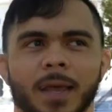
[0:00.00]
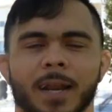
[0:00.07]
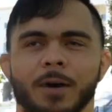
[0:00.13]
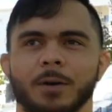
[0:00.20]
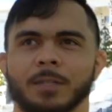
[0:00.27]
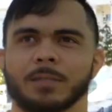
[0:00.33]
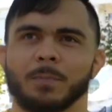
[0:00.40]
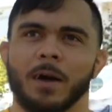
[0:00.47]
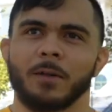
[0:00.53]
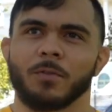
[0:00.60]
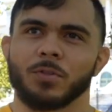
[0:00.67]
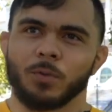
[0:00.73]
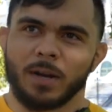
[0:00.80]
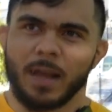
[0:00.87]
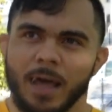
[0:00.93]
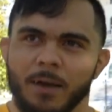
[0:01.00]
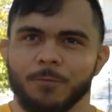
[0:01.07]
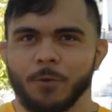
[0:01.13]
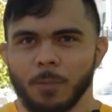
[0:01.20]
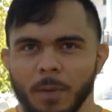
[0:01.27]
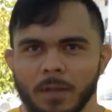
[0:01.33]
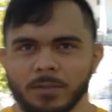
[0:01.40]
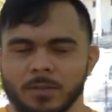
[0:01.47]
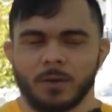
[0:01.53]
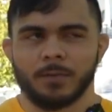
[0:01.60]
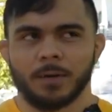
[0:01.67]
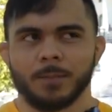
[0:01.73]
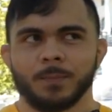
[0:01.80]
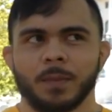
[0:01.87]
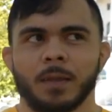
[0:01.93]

and I was about 3.5, 4 pounds over.